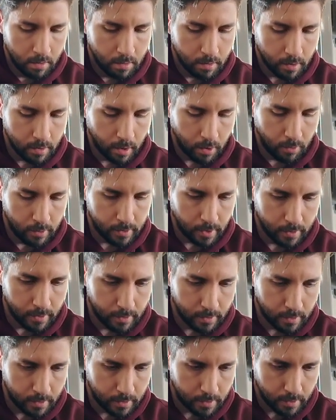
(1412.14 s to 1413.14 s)
think I was at
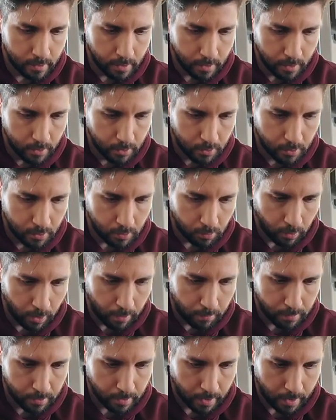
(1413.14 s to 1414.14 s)
6
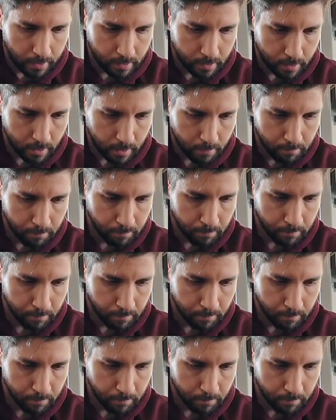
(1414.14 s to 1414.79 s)
reps last time.